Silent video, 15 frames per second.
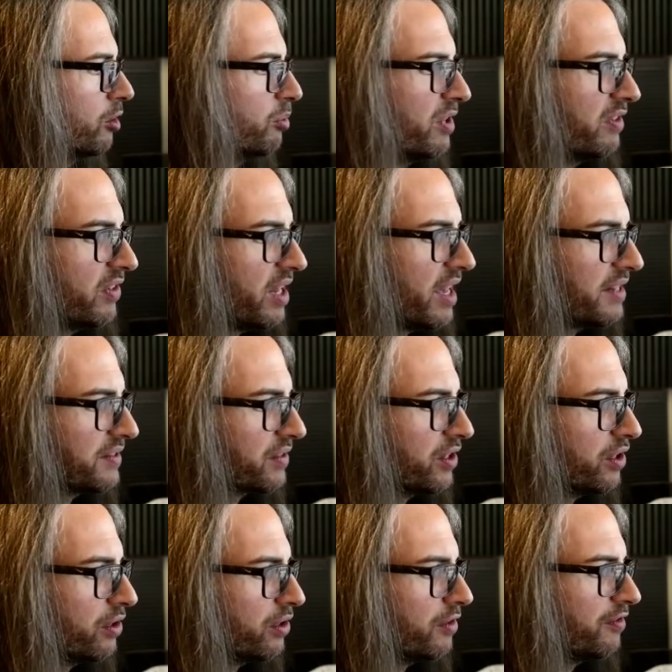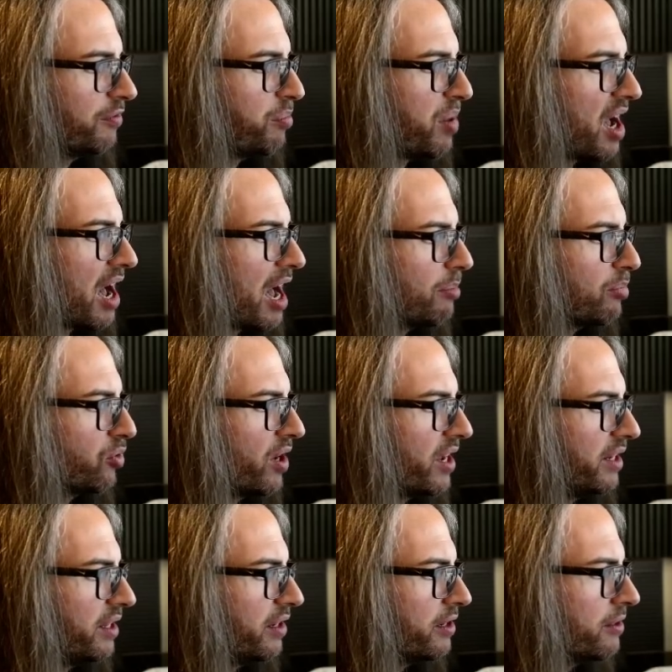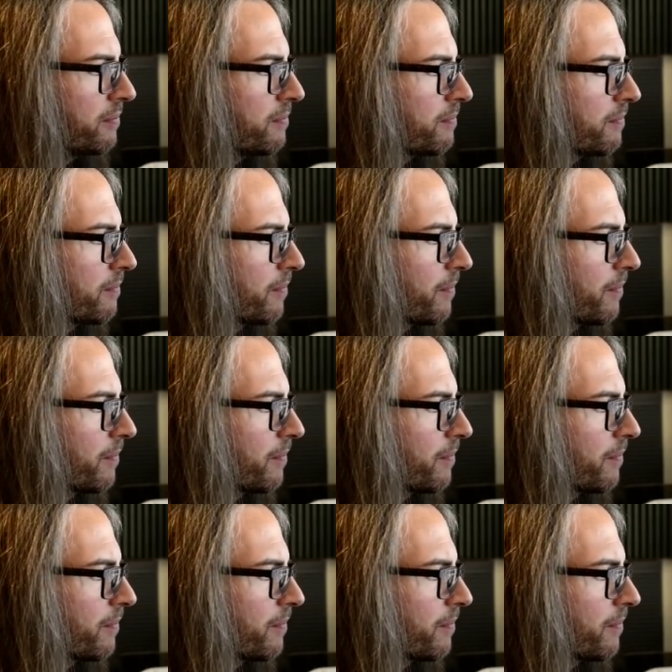a bit of an S-curve pop right here.